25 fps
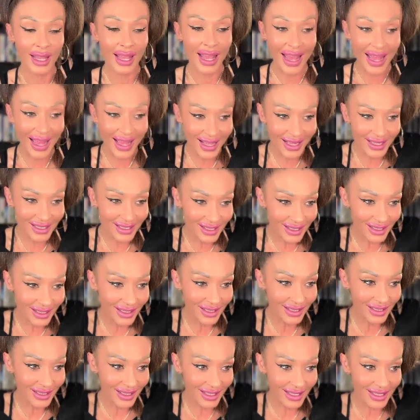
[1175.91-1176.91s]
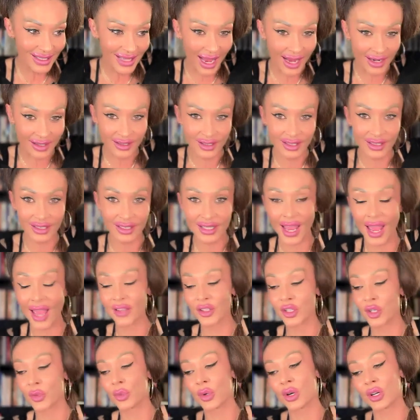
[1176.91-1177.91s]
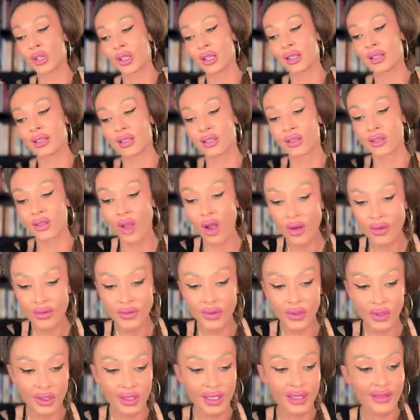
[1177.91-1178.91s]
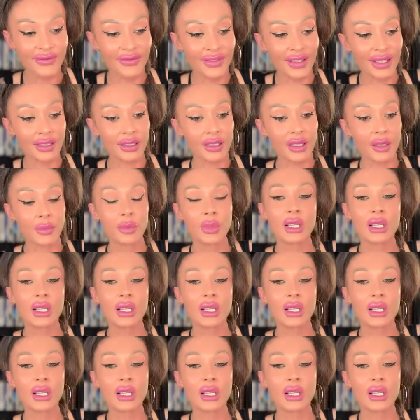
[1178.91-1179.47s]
And the Saturn in Cancer person is not fully a victim,